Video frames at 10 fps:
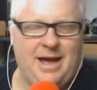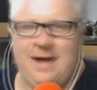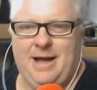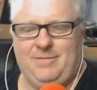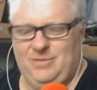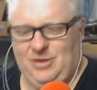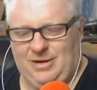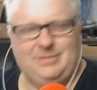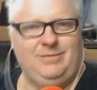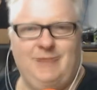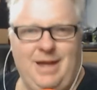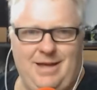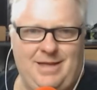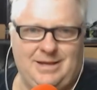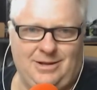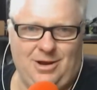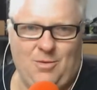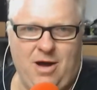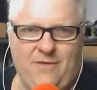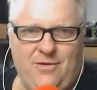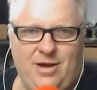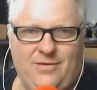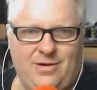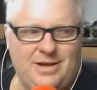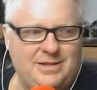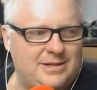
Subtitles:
There's a lot of Wi-Fi devices.